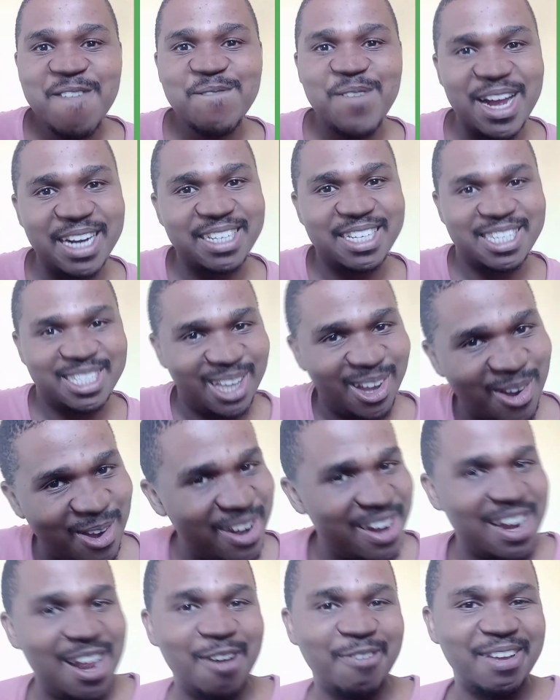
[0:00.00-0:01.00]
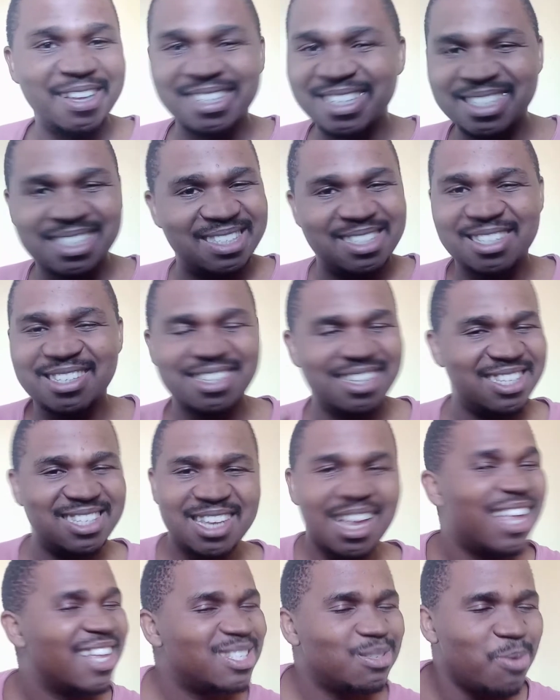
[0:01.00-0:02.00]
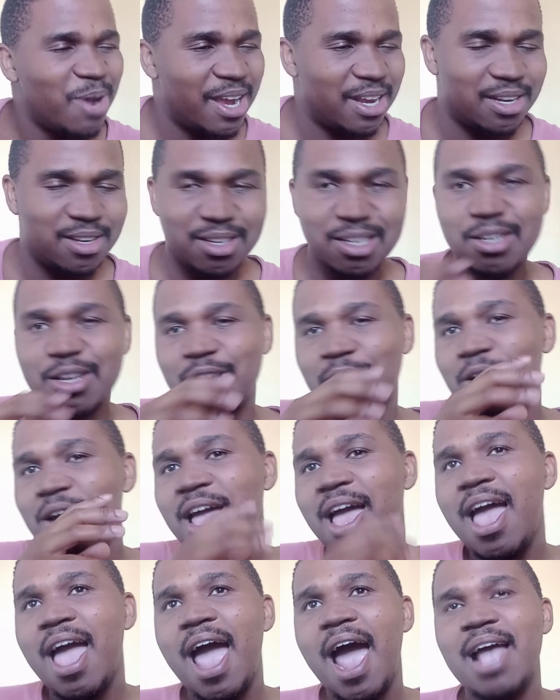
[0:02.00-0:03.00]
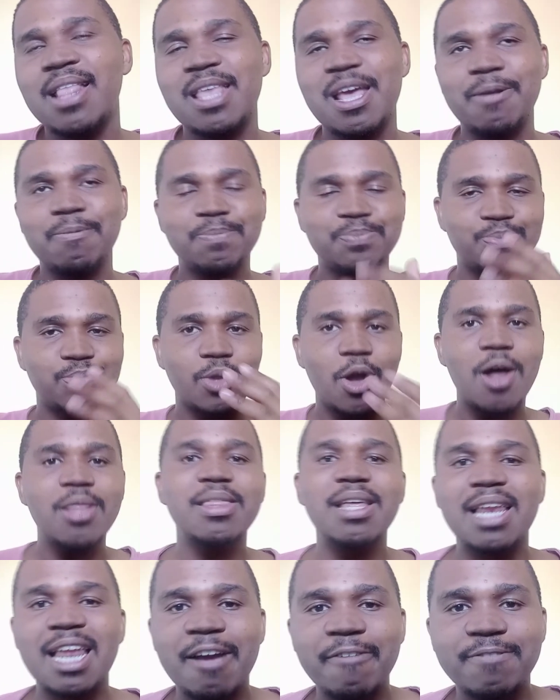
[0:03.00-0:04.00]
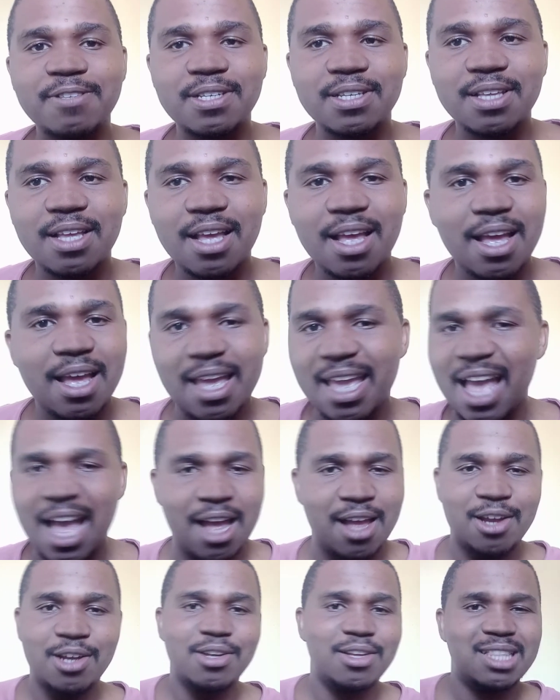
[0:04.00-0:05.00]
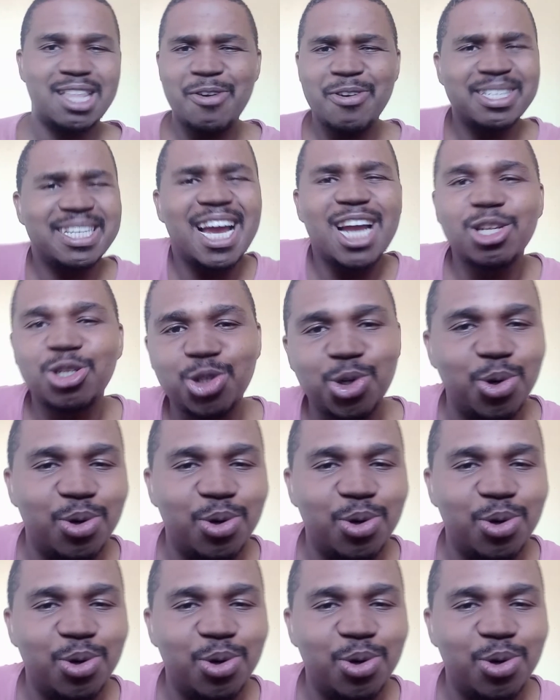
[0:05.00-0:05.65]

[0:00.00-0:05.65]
but he's not good enough. It's weird, you know. And then on the left, yeah, they retired